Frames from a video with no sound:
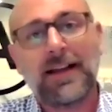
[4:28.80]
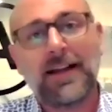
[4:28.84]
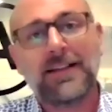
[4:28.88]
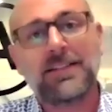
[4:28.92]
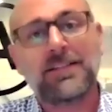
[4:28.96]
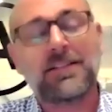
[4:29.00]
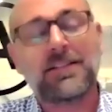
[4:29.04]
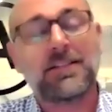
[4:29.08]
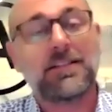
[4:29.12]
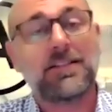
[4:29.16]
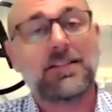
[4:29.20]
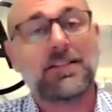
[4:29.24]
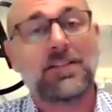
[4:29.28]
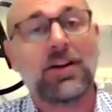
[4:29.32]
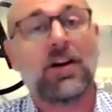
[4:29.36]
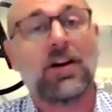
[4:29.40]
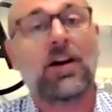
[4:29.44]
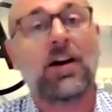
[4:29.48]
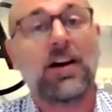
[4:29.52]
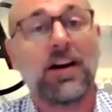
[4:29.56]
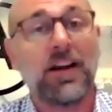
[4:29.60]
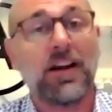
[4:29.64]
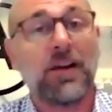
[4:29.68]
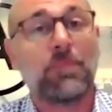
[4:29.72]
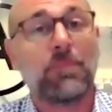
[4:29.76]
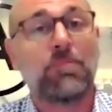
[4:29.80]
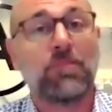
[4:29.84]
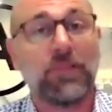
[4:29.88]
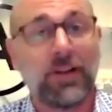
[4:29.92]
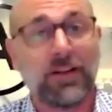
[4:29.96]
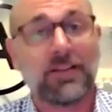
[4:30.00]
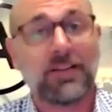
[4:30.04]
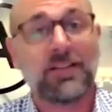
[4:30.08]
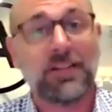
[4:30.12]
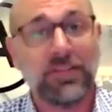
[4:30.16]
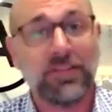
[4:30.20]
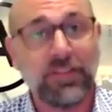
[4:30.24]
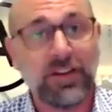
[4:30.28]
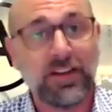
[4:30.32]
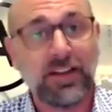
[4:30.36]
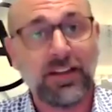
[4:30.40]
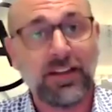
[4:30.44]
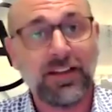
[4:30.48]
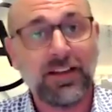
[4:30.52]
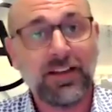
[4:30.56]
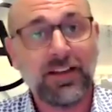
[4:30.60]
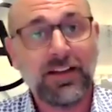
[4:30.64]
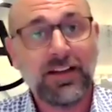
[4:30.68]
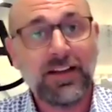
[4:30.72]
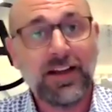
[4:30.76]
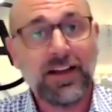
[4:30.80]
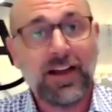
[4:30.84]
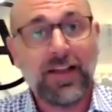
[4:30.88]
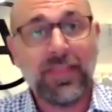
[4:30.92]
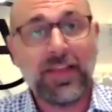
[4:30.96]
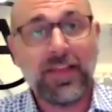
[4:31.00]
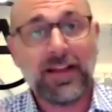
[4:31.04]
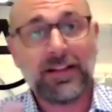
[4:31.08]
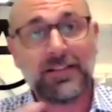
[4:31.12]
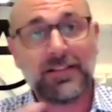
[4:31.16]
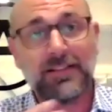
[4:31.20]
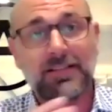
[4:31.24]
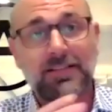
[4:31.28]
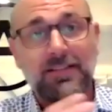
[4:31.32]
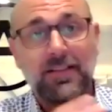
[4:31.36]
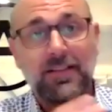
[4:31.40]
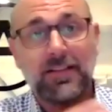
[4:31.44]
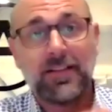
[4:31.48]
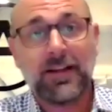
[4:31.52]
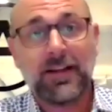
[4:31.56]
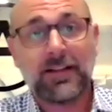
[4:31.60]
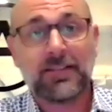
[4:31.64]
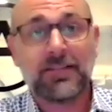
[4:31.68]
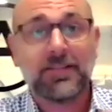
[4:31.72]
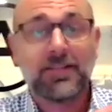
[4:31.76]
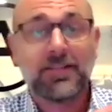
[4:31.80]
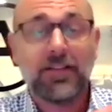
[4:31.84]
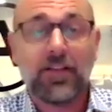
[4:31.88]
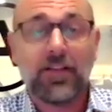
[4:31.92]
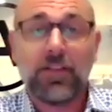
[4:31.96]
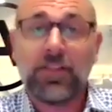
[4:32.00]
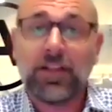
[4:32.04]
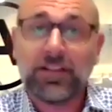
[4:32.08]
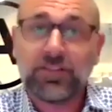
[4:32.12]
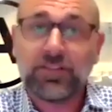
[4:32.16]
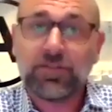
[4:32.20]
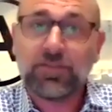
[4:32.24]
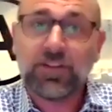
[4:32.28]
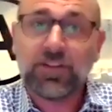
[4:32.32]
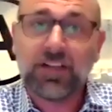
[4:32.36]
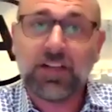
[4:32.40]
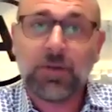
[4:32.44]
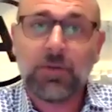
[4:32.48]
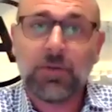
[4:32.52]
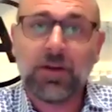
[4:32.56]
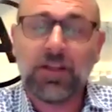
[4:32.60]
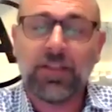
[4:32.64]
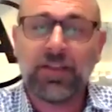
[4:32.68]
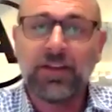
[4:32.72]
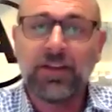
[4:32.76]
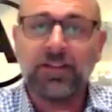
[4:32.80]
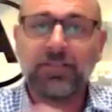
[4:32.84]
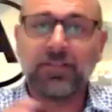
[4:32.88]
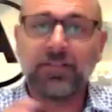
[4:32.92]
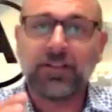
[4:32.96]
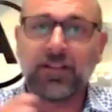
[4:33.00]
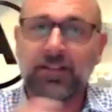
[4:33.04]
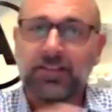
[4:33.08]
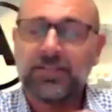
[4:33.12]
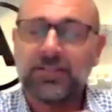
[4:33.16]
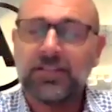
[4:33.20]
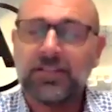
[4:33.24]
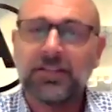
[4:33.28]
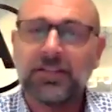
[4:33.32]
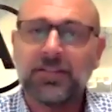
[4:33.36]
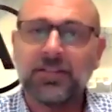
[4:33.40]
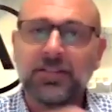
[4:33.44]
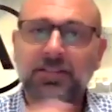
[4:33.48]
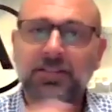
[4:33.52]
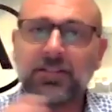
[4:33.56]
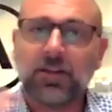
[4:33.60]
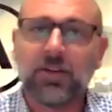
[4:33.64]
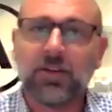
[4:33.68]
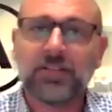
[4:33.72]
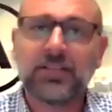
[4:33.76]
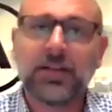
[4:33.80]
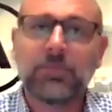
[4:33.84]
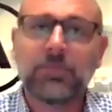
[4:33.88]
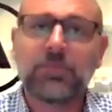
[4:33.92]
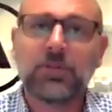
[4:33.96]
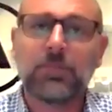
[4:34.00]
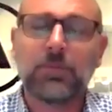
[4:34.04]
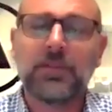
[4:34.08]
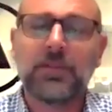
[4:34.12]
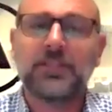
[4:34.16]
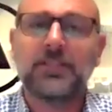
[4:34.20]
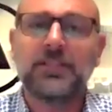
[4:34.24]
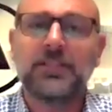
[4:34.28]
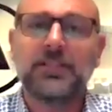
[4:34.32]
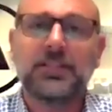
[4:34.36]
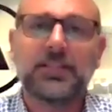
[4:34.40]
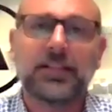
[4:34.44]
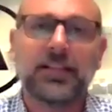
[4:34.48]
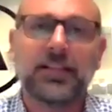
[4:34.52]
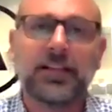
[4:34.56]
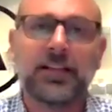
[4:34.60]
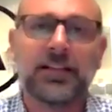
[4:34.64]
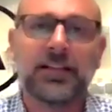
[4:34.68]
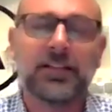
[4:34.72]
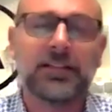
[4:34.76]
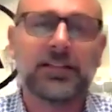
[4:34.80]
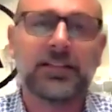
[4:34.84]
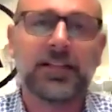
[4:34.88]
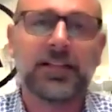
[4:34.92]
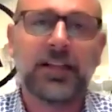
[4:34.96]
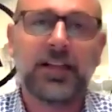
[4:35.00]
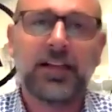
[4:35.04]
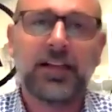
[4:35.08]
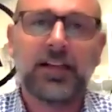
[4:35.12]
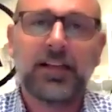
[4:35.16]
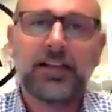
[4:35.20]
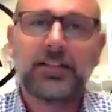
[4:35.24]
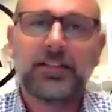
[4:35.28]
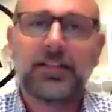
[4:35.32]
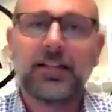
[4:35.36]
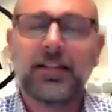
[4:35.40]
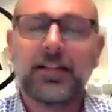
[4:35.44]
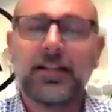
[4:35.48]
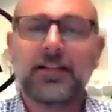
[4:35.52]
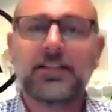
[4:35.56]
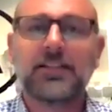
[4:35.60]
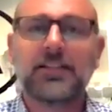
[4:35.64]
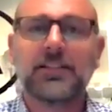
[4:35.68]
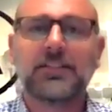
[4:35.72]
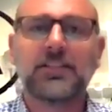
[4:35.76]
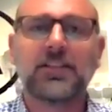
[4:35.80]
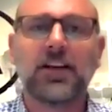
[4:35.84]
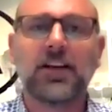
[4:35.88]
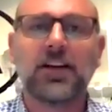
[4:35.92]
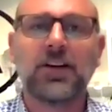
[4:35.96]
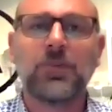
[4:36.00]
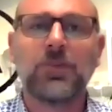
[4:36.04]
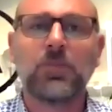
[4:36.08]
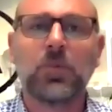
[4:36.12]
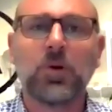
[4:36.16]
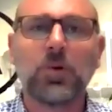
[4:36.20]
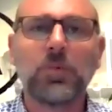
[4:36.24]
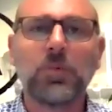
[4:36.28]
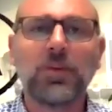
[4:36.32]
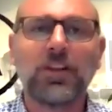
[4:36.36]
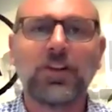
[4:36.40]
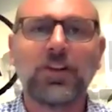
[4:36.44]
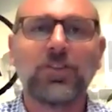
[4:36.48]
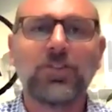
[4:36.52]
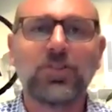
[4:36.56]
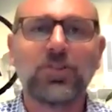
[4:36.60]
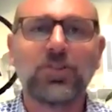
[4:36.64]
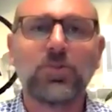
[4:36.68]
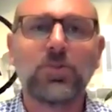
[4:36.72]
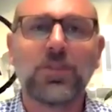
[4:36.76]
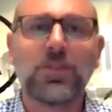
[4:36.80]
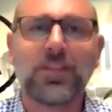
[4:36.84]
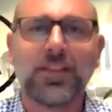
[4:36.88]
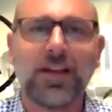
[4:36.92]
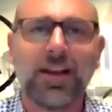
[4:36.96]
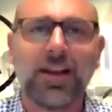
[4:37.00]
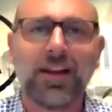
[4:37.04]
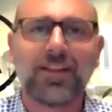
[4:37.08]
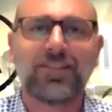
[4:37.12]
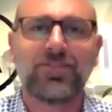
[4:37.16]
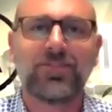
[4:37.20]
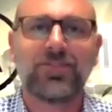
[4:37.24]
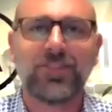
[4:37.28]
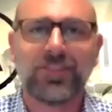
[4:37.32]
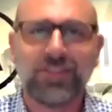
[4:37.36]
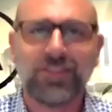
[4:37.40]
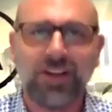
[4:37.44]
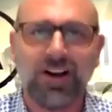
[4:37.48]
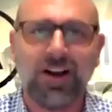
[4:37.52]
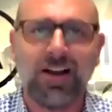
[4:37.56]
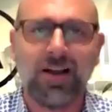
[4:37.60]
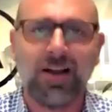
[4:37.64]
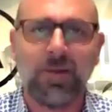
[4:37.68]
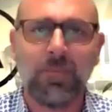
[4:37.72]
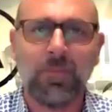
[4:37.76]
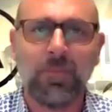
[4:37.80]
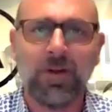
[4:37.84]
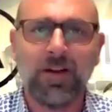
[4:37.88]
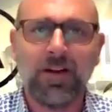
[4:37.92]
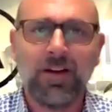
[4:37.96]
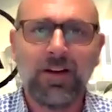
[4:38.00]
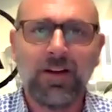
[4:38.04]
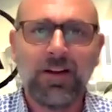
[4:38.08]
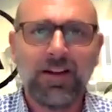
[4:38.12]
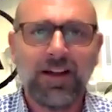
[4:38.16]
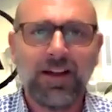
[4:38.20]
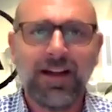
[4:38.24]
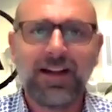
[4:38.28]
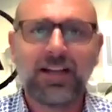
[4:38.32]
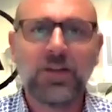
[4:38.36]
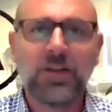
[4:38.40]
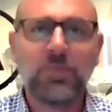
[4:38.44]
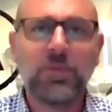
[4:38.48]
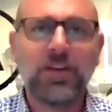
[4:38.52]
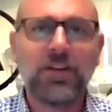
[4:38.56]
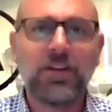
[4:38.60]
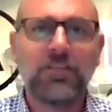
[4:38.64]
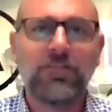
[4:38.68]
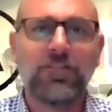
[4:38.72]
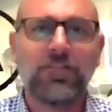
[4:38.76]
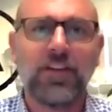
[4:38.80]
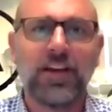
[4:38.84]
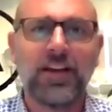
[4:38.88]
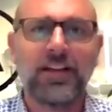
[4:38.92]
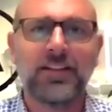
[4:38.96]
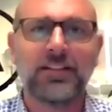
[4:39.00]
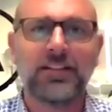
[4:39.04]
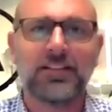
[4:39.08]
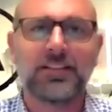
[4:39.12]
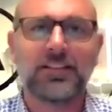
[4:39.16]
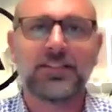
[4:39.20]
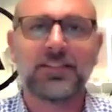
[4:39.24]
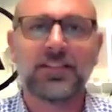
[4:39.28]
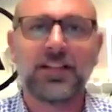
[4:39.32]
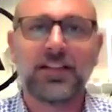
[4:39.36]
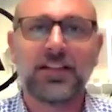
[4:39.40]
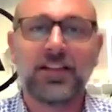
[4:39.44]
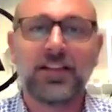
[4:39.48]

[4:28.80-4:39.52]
adds to higher productivity. And that's, that's, that's really where this is. And so it's up to business leaders to then decide, what are we going to do with that extra time? How can we advance